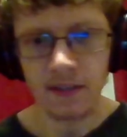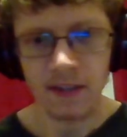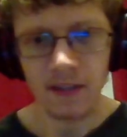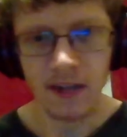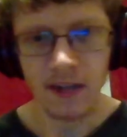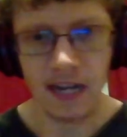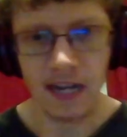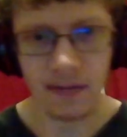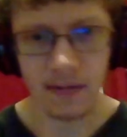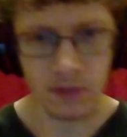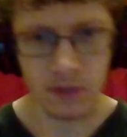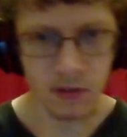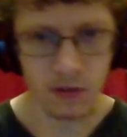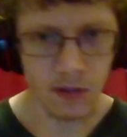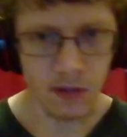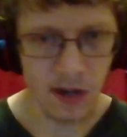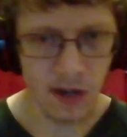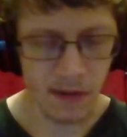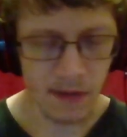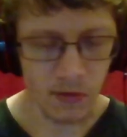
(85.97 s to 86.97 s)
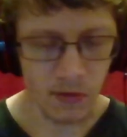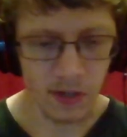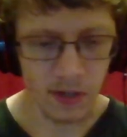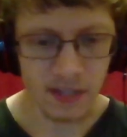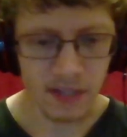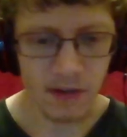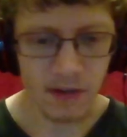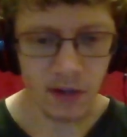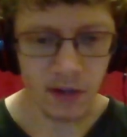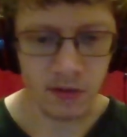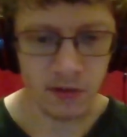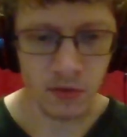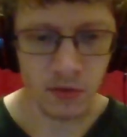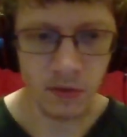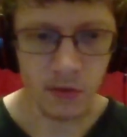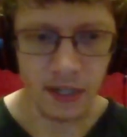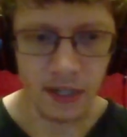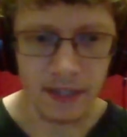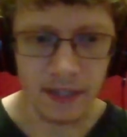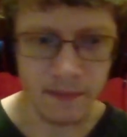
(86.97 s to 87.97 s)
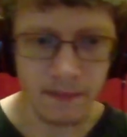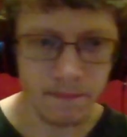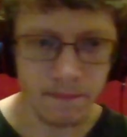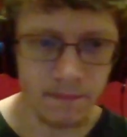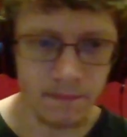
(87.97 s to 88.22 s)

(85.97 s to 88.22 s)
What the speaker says: I've already gone through, like,